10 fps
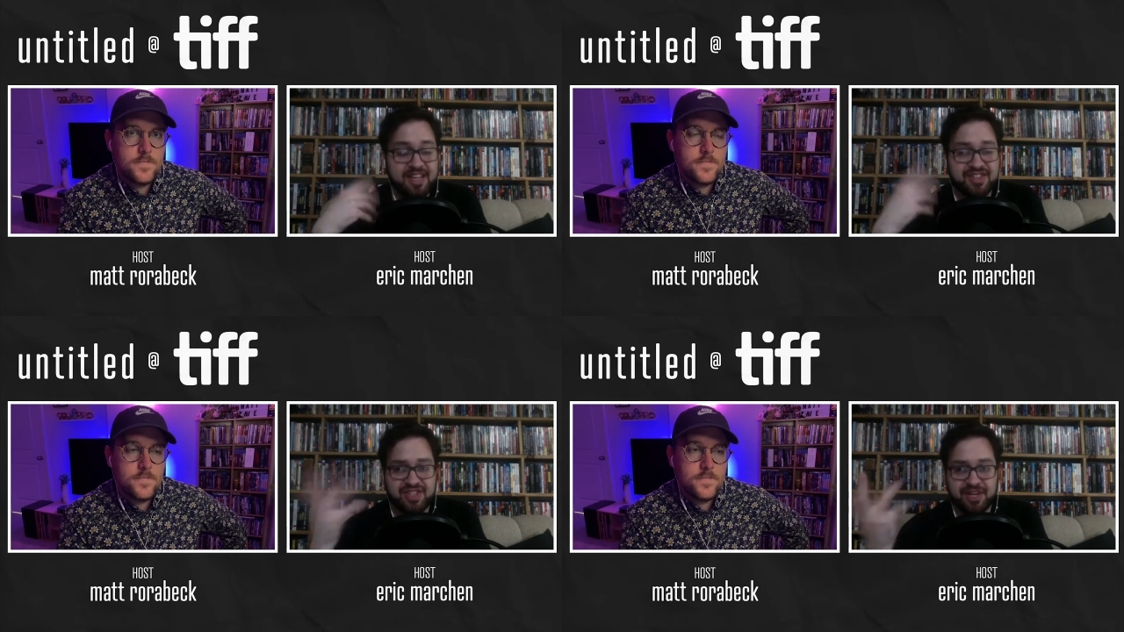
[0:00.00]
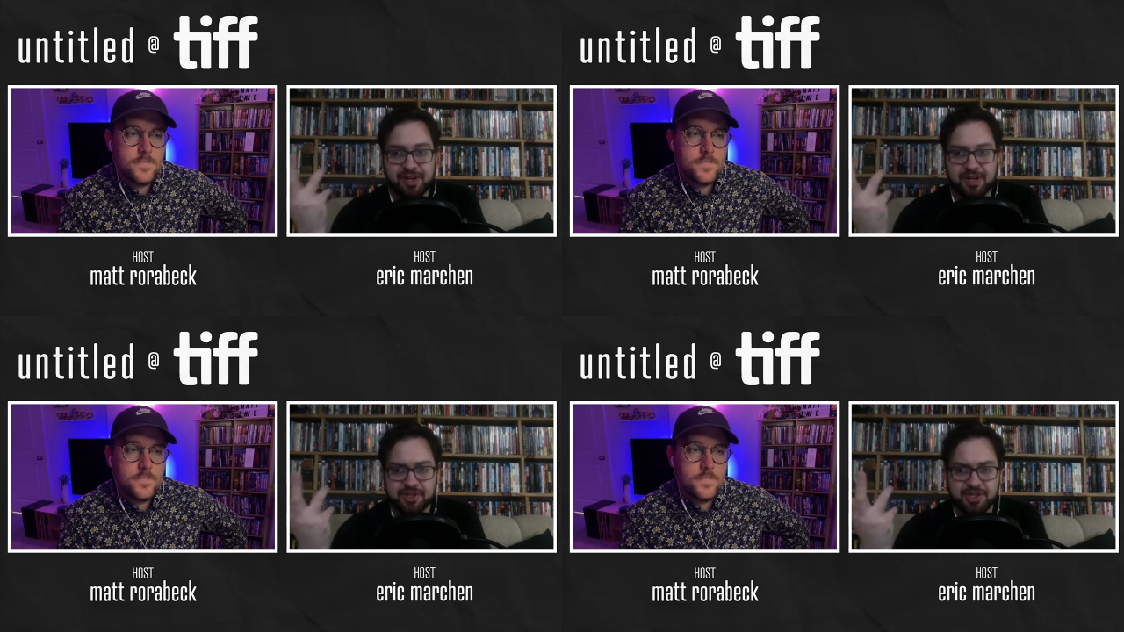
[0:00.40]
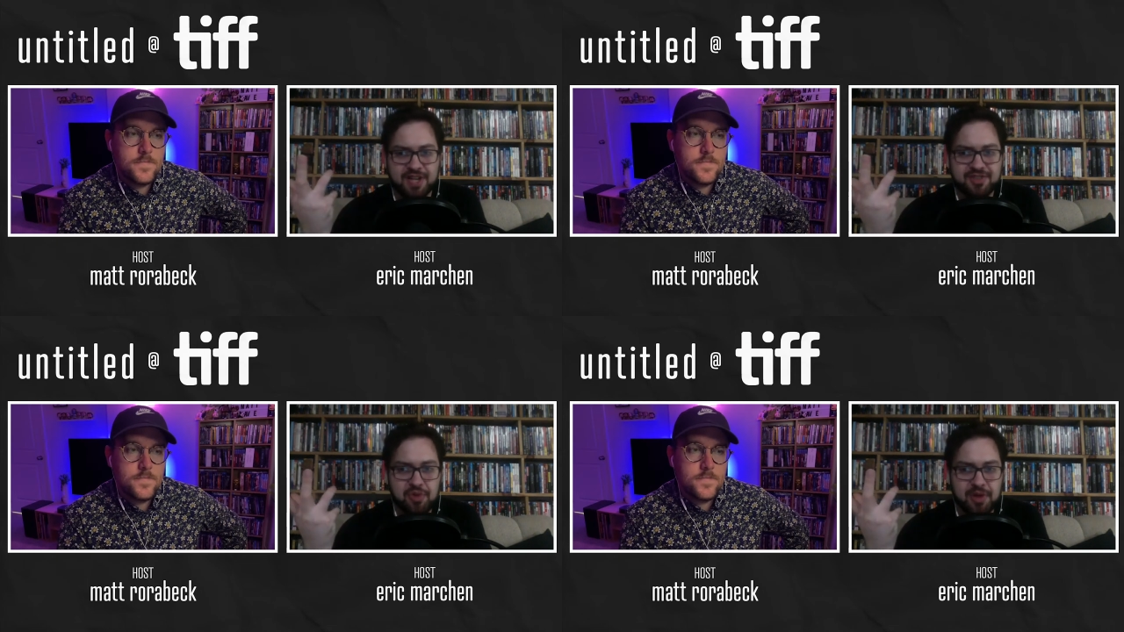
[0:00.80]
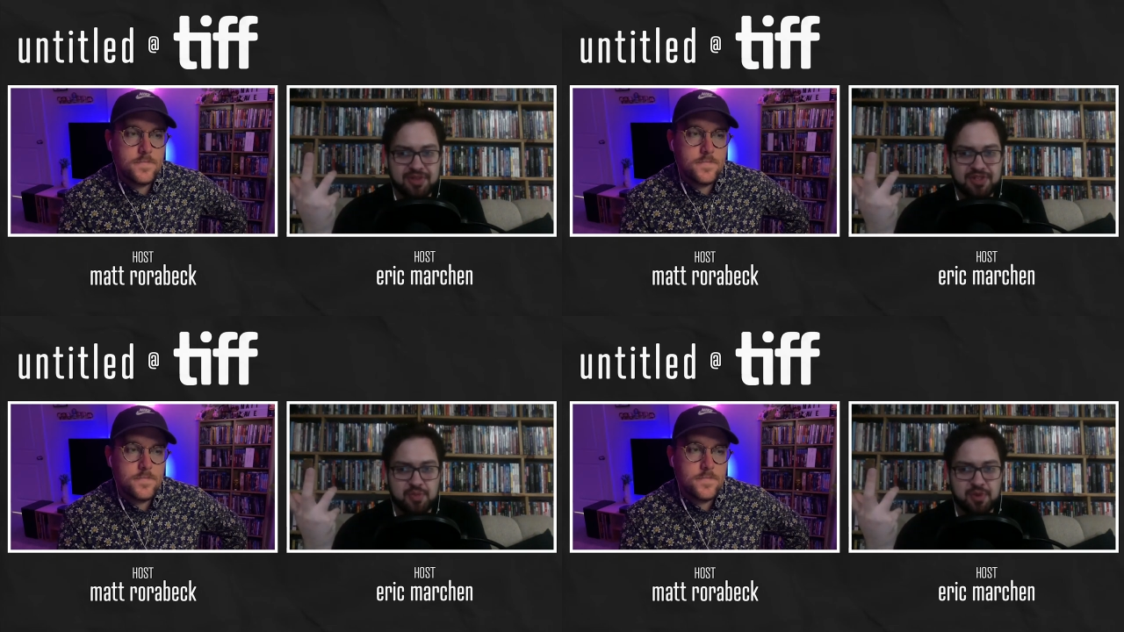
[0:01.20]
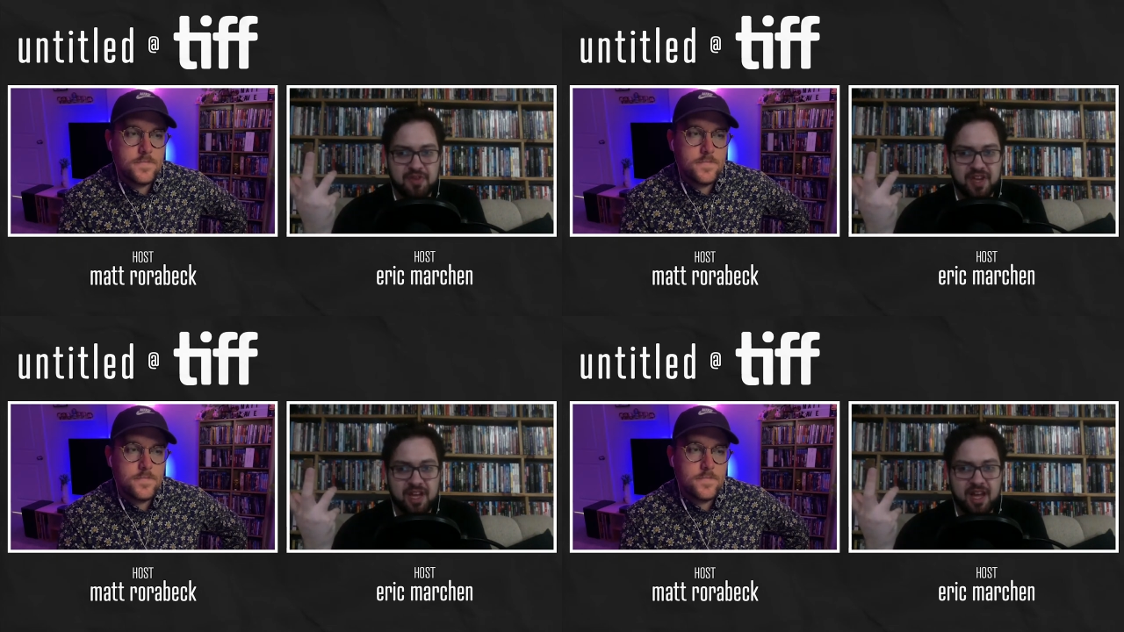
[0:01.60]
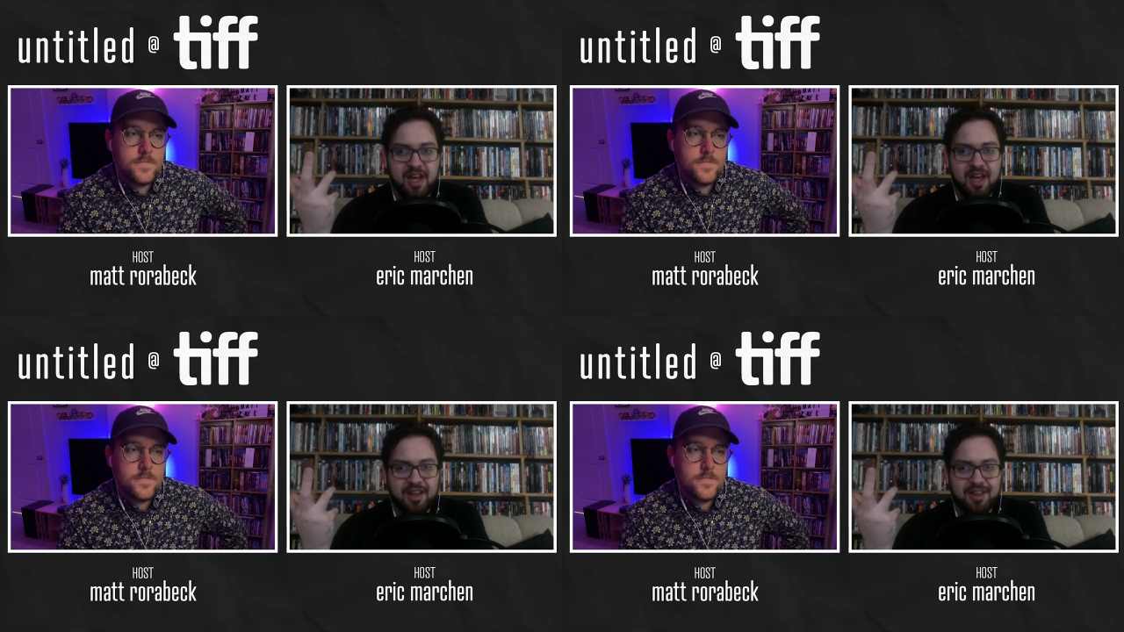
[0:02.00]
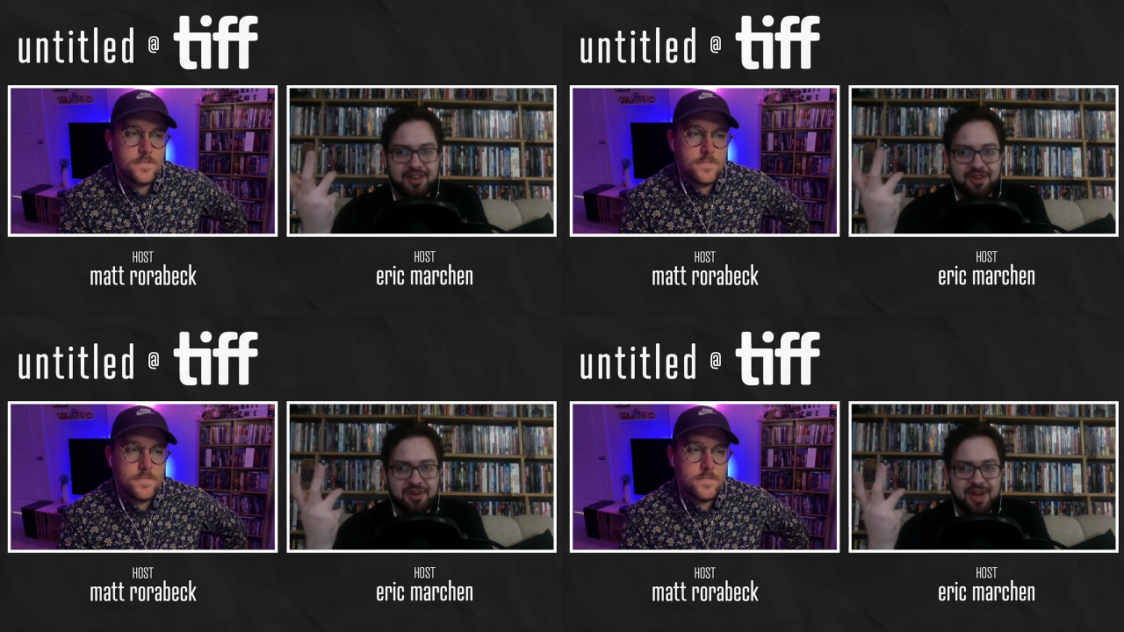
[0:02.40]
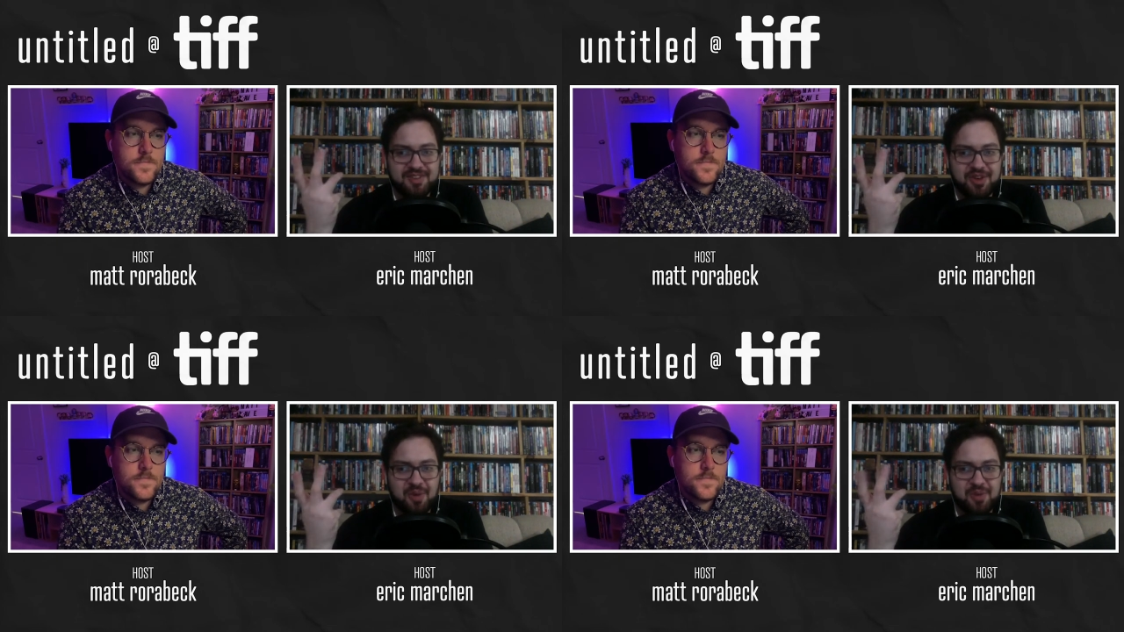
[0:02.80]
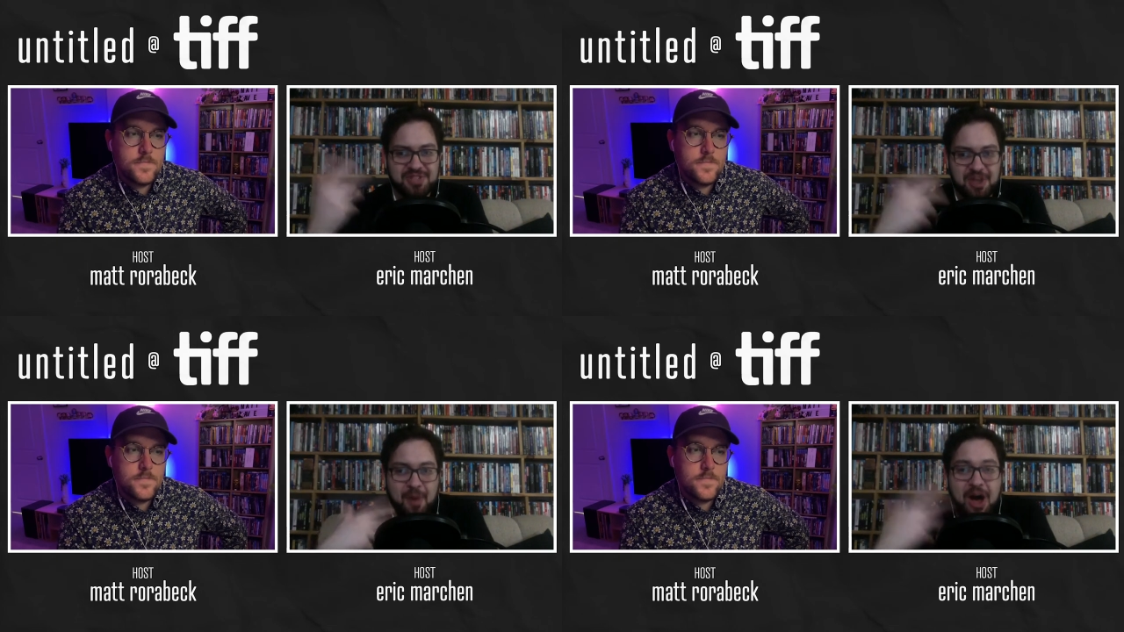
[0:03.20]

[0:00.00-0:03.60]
Speaker 1: exterior shots throughout this movie you know it's almost